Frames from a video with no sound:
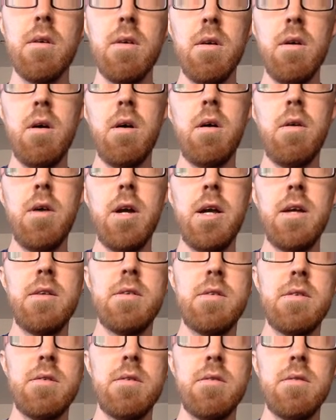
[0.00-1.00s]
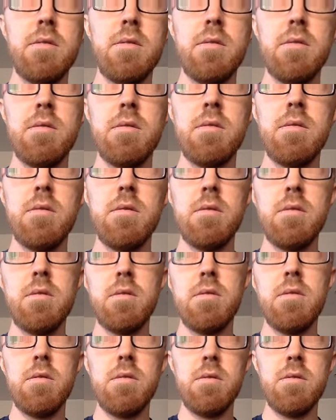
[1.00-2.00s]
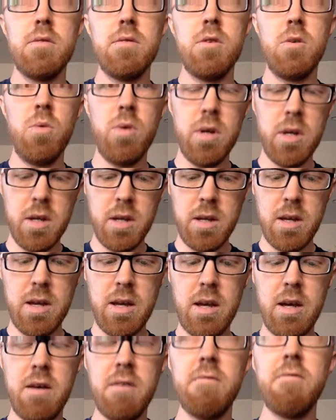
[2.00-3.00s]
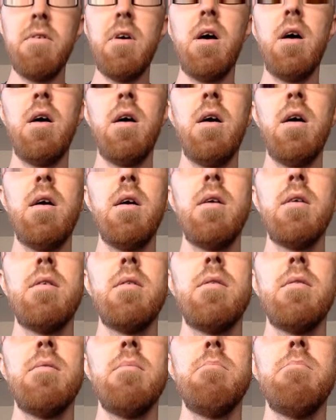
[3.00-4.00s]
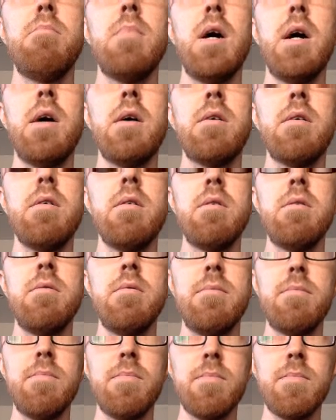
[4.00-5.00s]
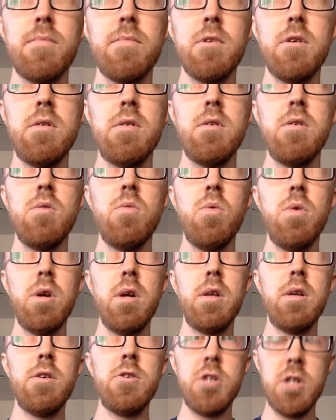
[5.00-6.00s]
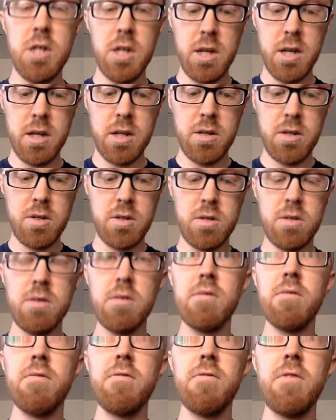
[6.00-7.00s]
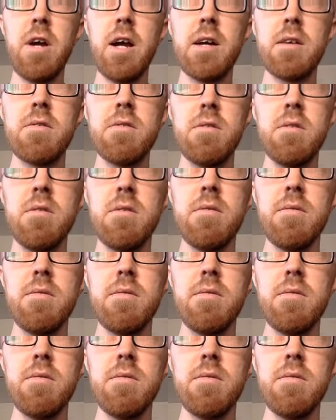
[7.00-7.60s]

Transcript: All right, so we're going to have our model. We're going to change fractal